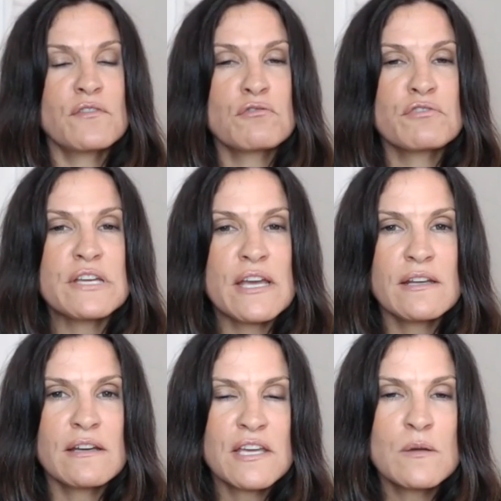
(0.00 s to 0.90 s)
create
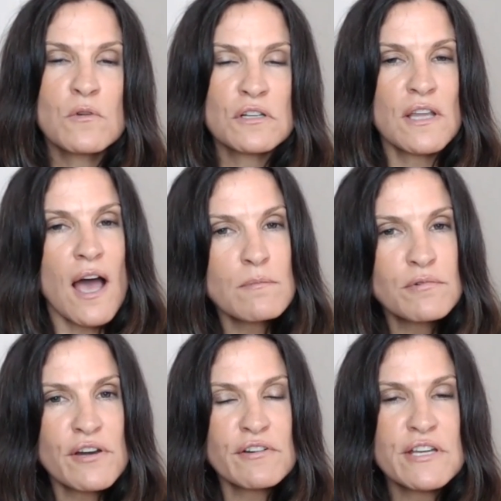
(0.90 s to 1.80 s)
a keyword
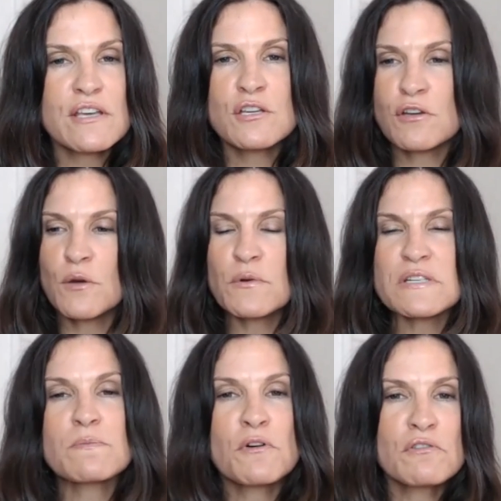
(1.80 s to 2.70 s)
library that you can
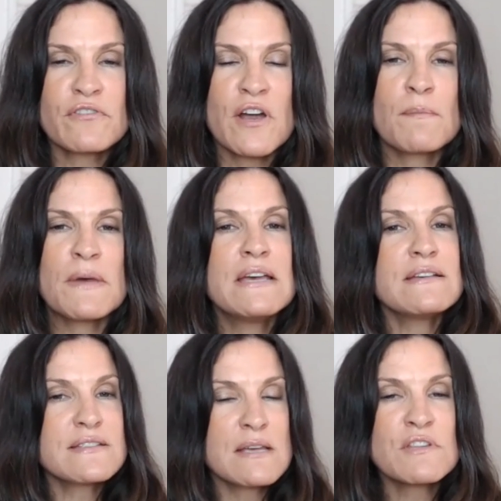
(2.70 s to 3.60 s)
always pull from.
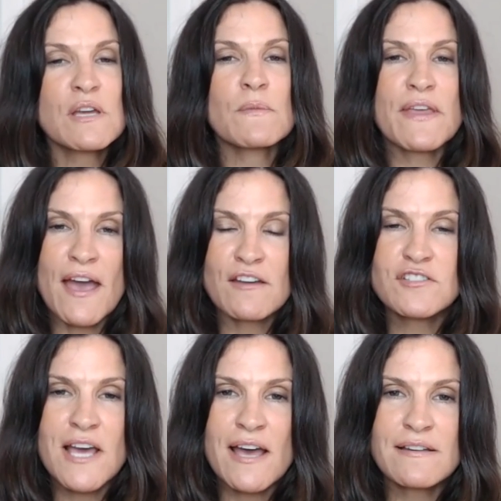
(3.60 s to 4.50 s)
Same thing with
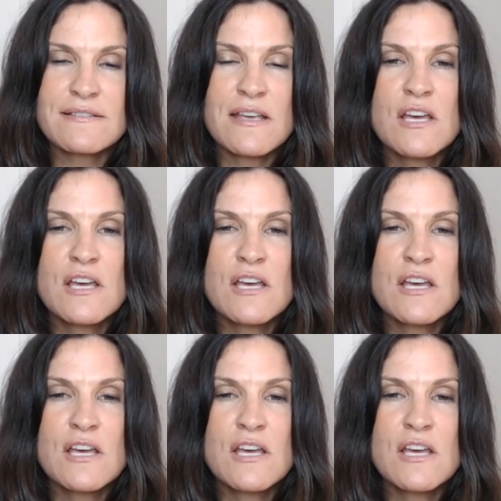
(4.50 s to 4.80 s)
hashtags.